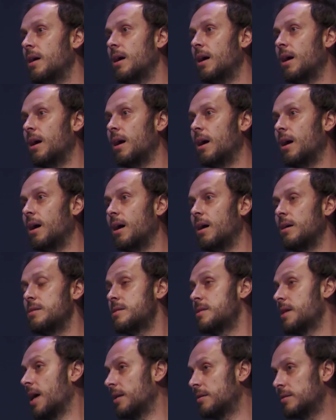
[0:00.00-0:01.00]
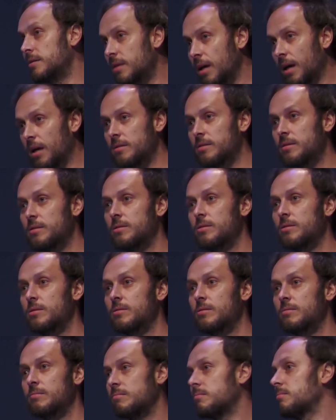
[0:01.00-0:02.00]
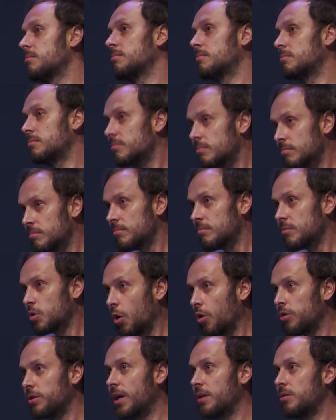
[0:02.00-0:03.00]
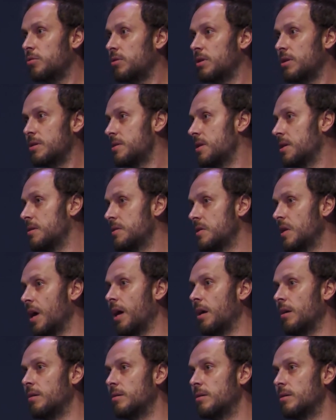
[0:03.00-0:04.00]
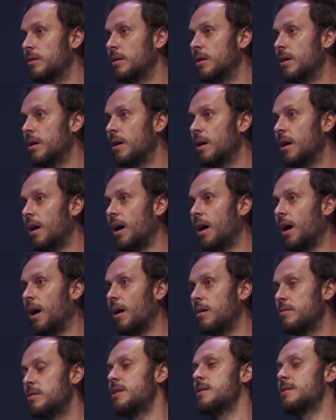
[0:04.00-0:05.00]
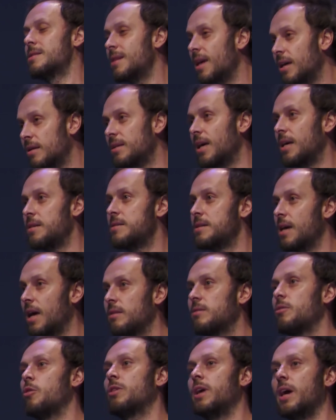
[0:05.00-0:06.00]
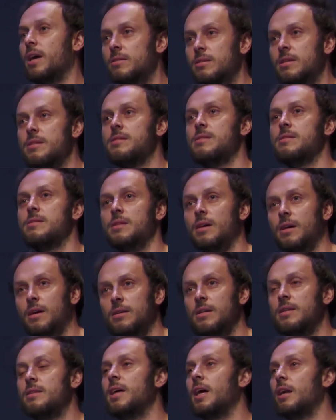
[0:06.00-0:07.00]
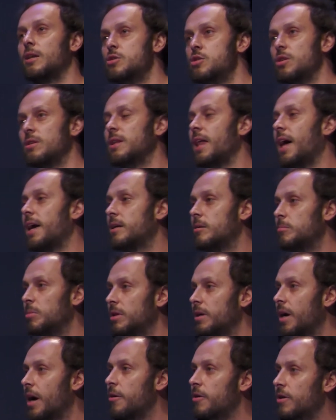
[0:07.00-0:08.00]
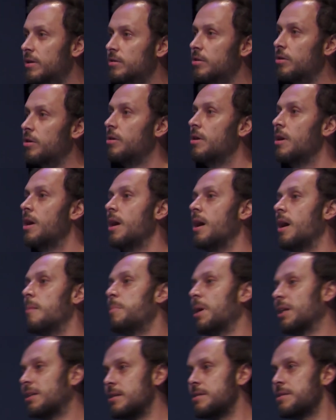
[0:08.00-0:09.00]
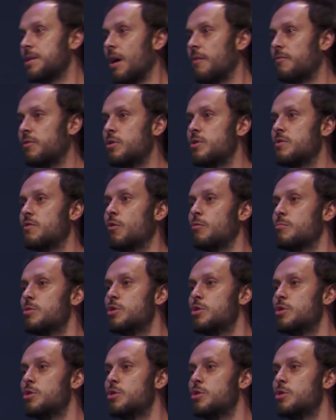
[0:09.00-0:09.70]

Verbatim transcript: uh, uh, said that Claude Eatherly is insane. Uh, he said, they said, okay, this is an intelligent, likable character, but he suffers from